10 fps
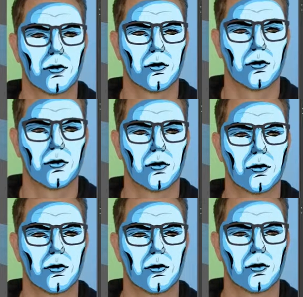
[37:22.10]
Yeah,
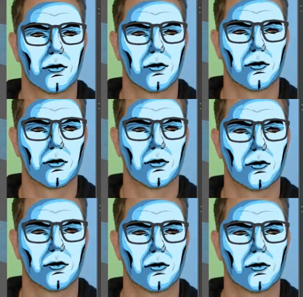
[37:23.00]
that's what I
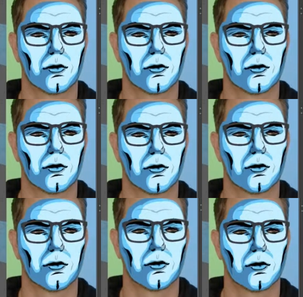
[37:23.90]
was looking for.
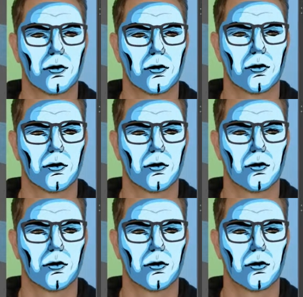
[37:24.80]
The ambient.